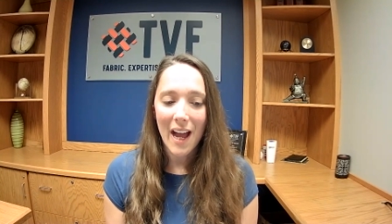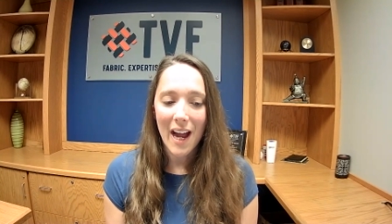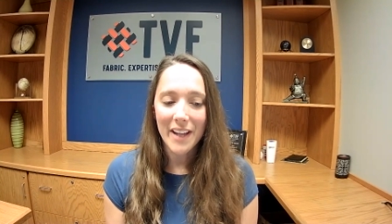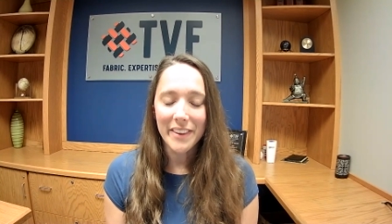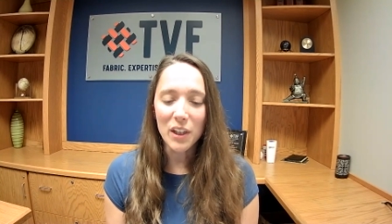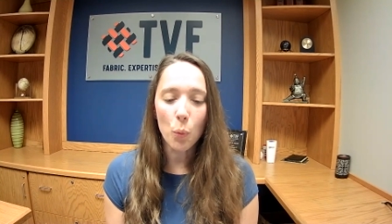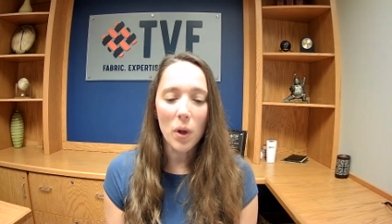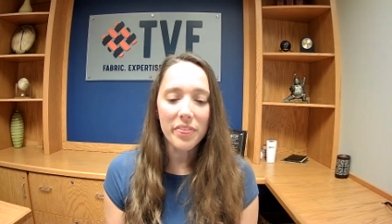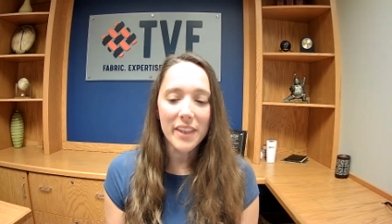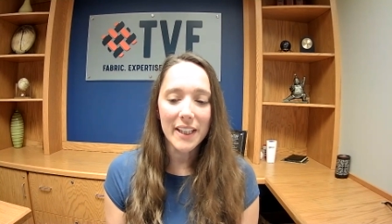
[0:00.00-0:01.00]
I think
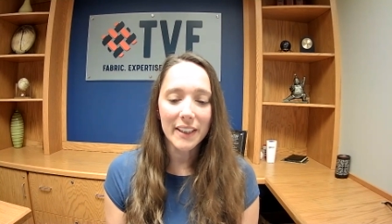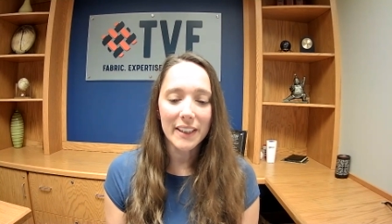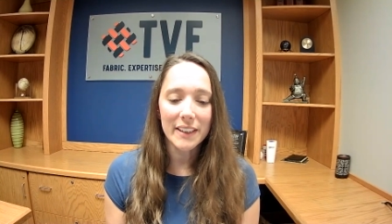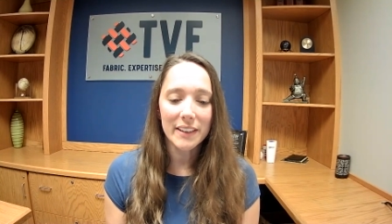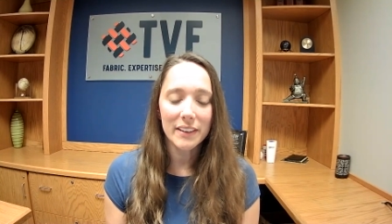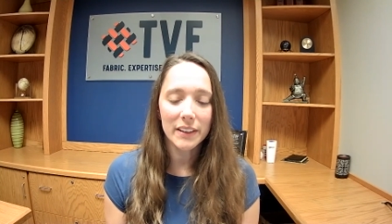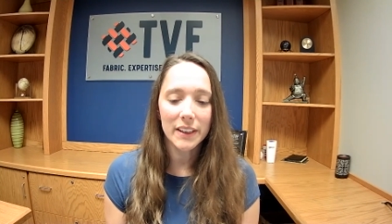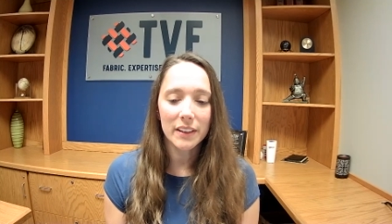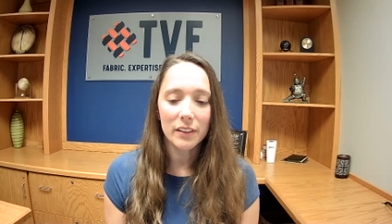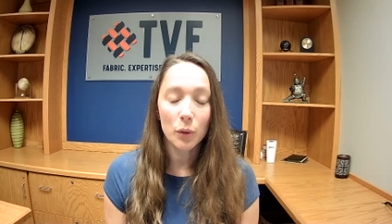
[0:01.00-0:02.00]
one thing
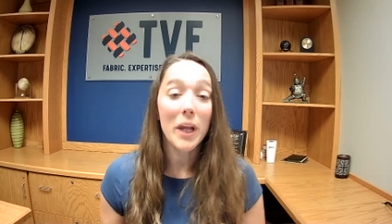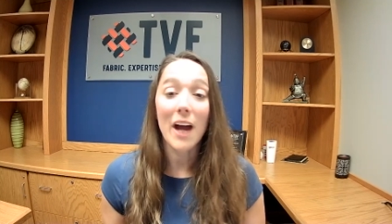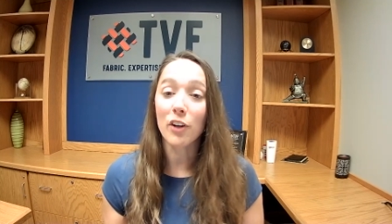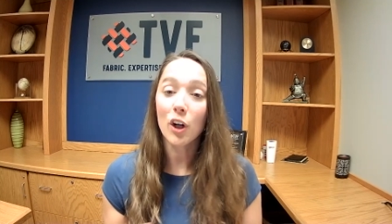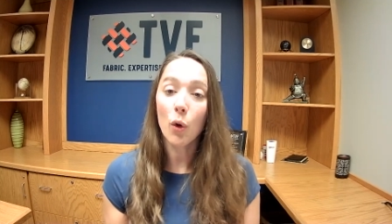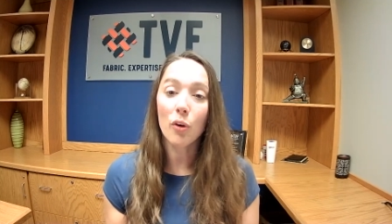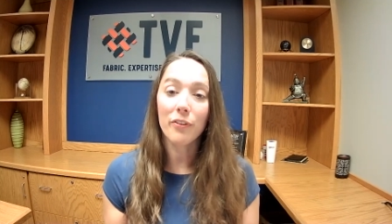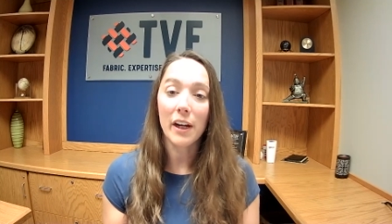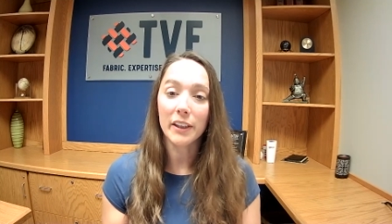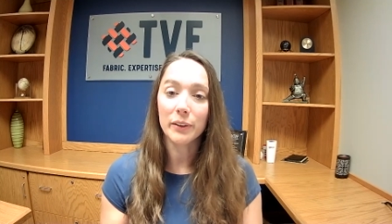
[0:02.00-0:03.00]
is we have our core
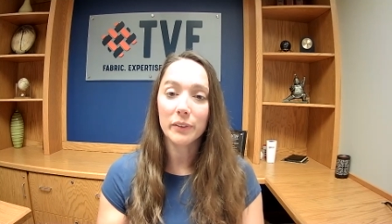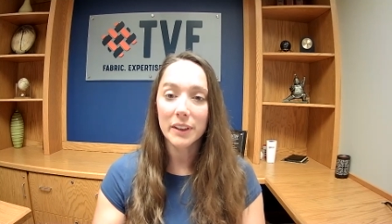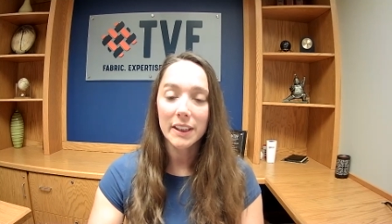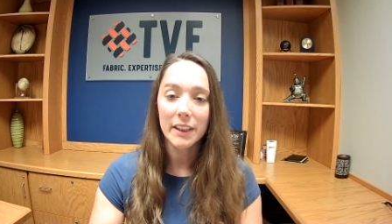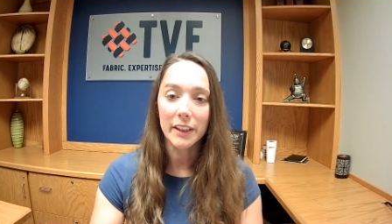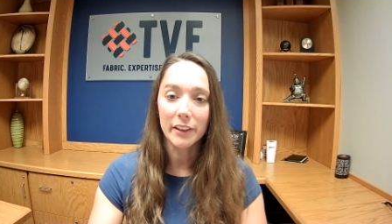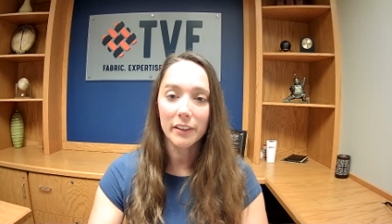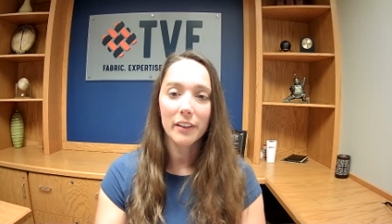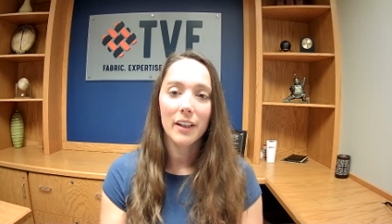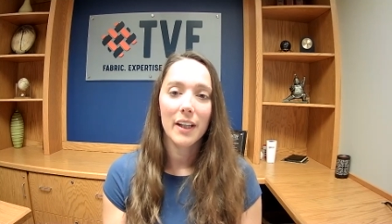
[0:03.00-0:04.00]
values
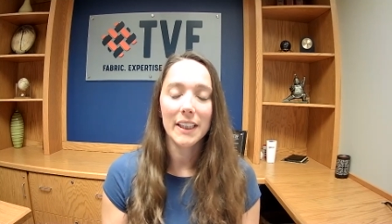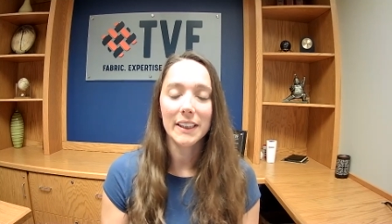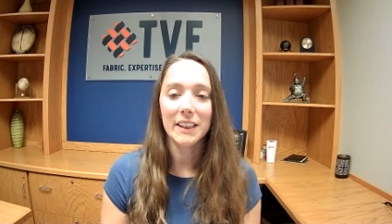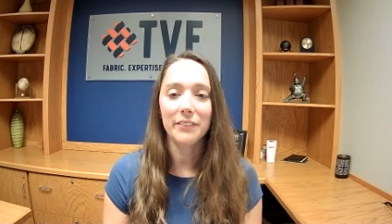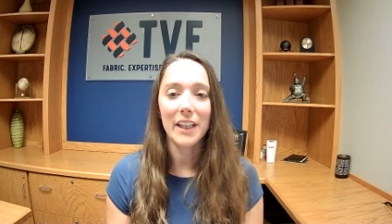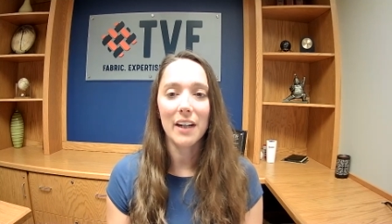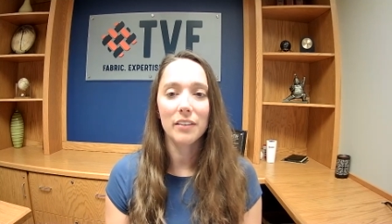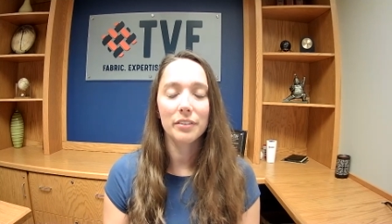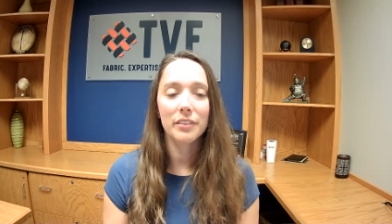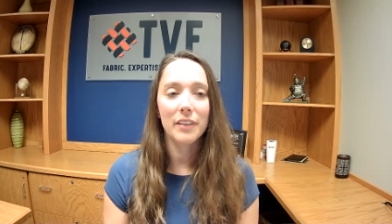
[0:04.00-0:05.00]
here at TVF,
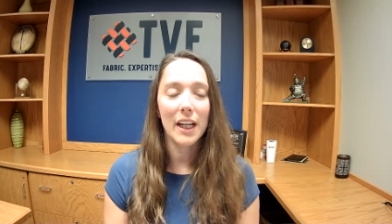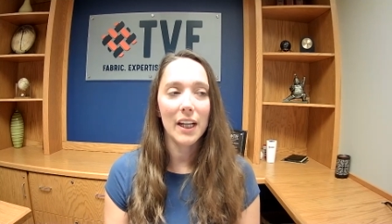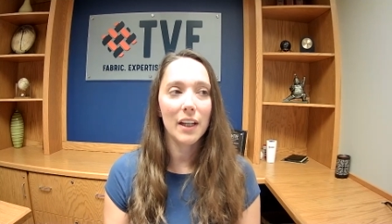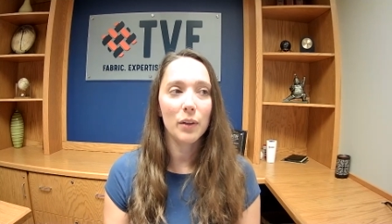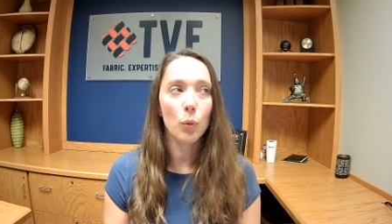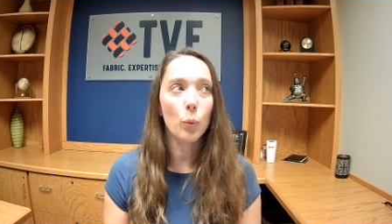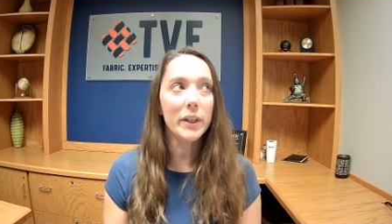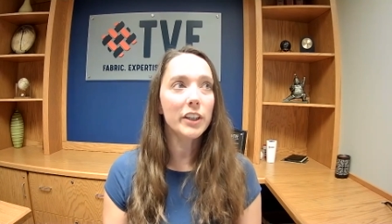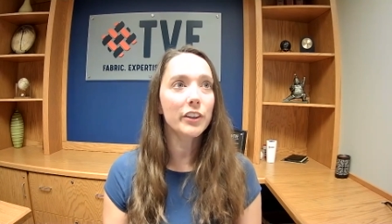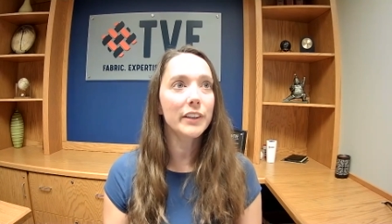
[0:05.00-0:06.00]
and
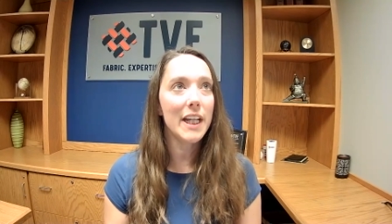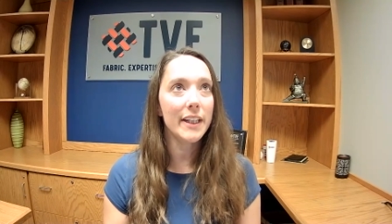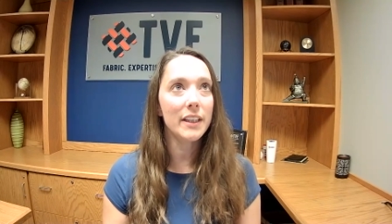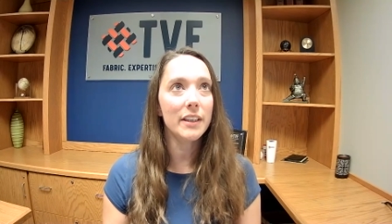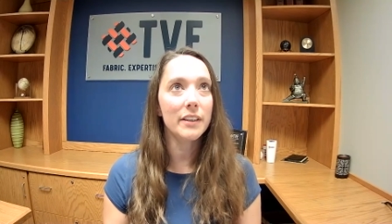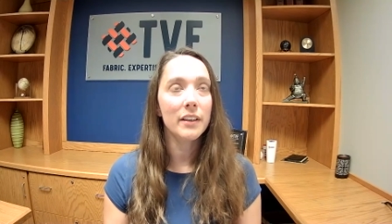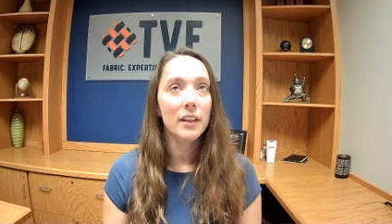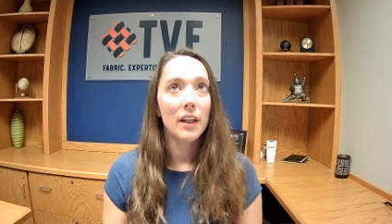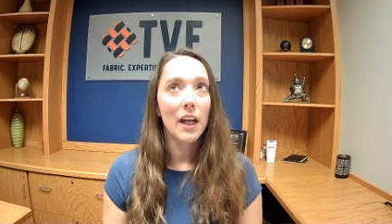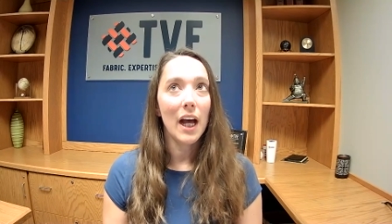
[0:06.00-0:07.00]
we created
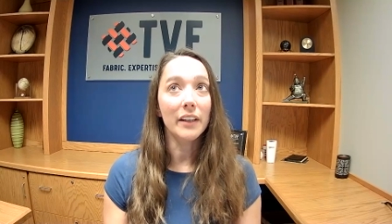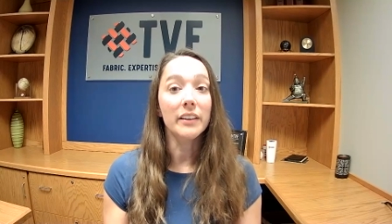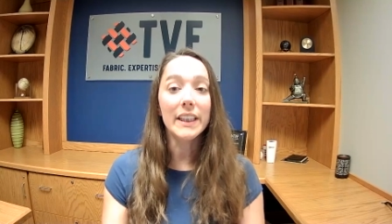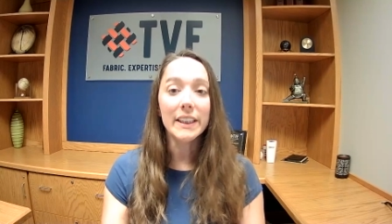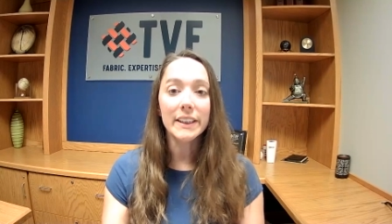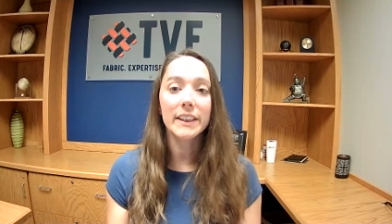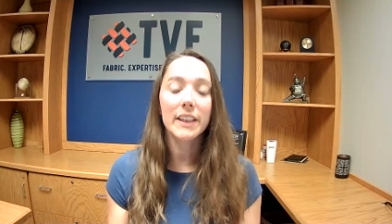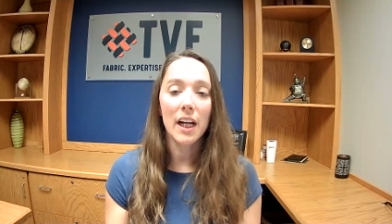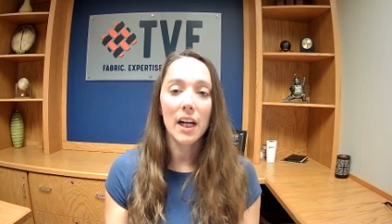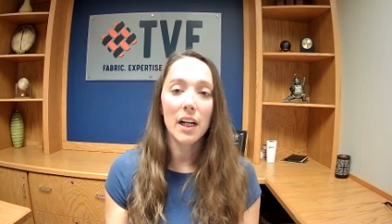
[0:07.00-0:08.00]
a list
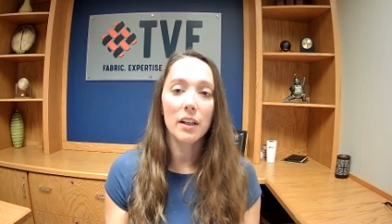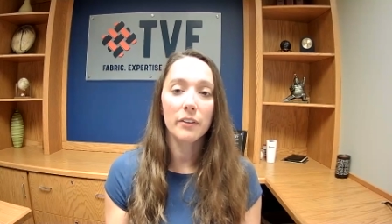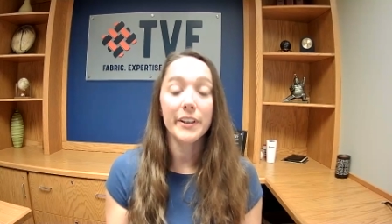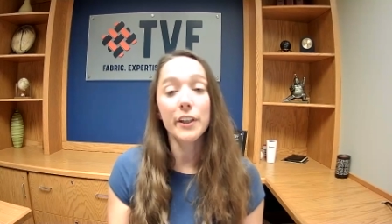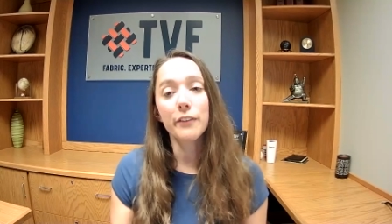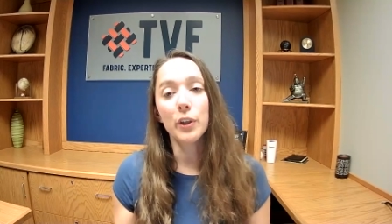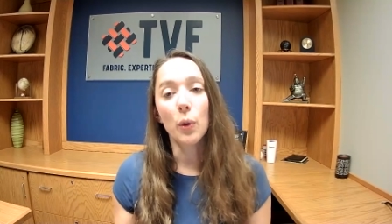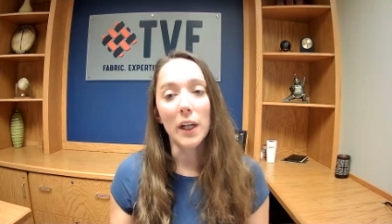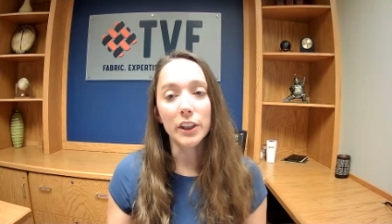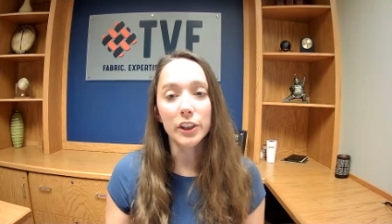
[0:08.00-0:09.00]
of interview
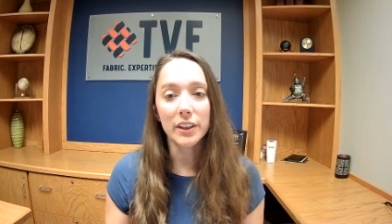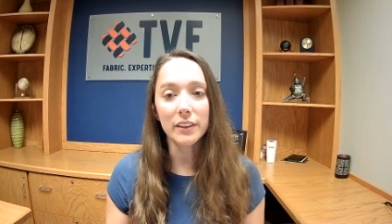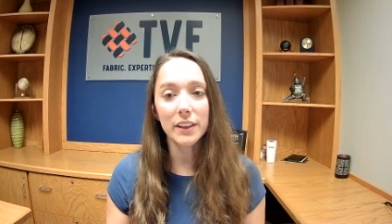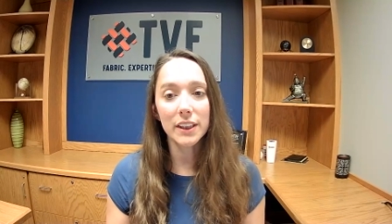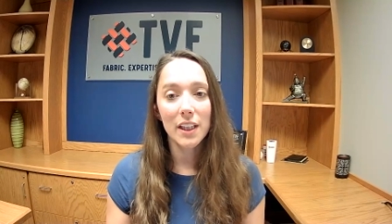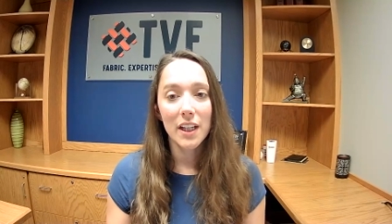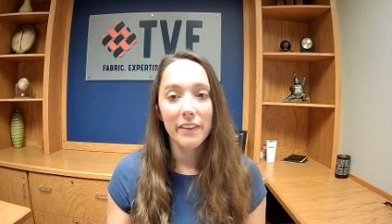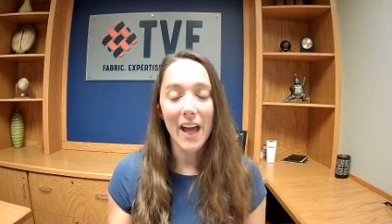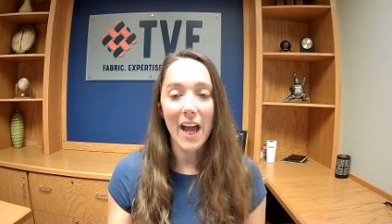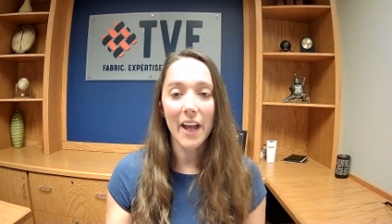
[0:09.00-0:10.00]
questions
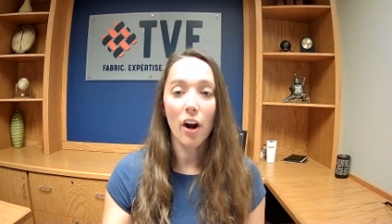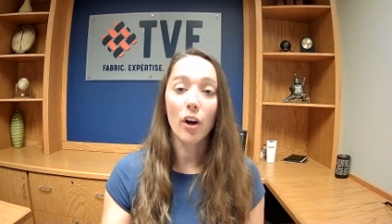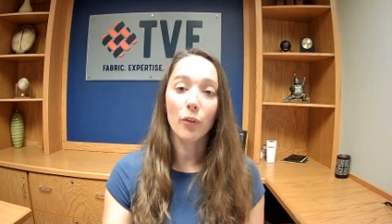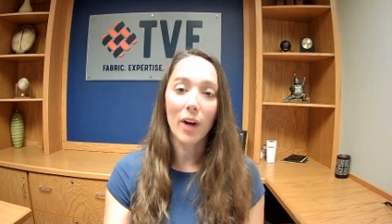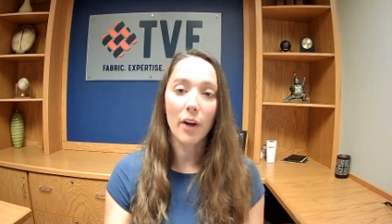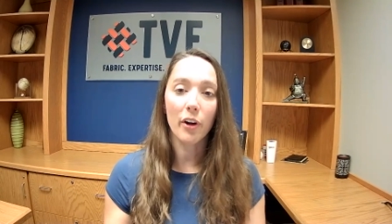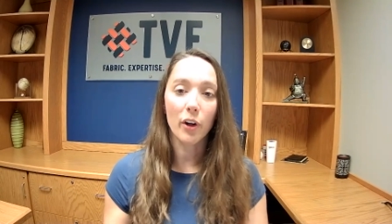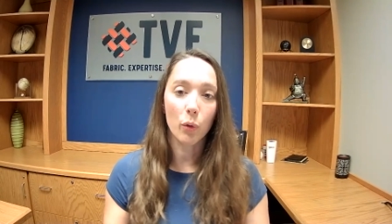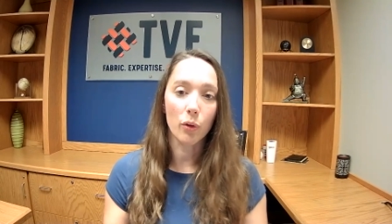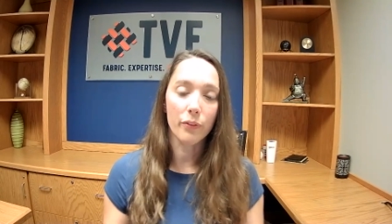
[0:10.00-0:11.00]
that are around
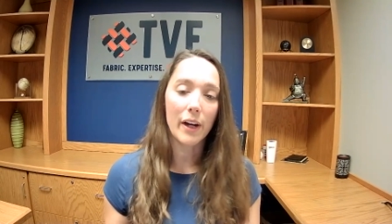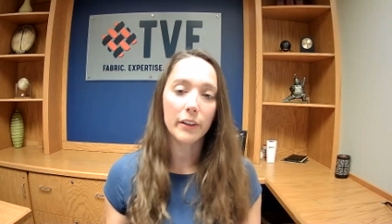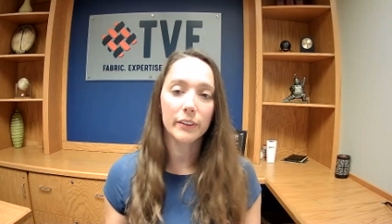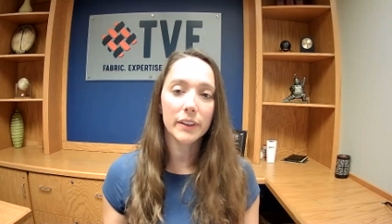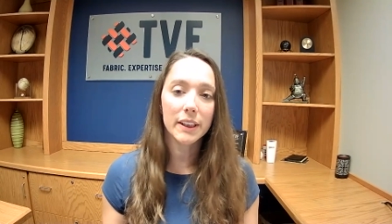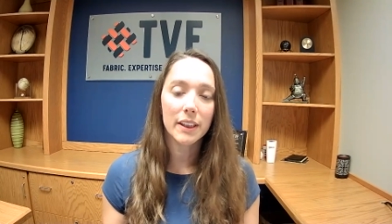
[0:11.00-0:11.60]
our core values.